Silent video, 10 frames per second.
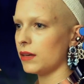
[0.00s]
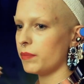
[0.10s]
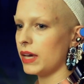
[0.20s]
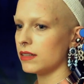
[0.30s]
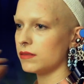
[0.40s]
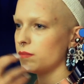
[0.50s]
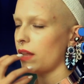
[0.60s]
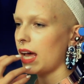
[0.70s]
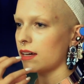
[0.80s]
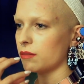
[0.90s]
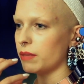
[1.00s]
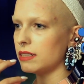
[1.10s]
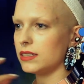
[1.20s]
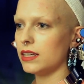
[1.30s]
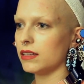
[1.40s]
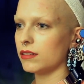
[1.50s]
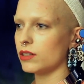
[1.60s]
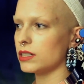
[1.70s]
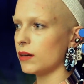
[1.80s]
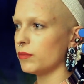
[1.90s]
I paint black on my teeth, for
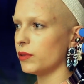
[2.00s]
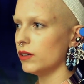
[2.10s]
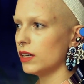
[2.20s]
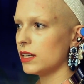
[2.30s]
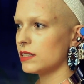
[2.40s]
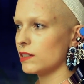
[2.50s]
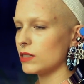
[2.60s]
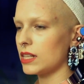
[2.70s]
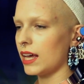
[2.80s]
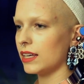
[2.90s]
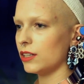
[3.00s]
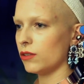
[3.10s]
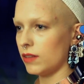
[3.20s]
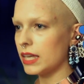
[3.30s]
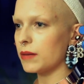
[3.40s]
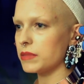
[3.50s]
example. So it's like, you think I'm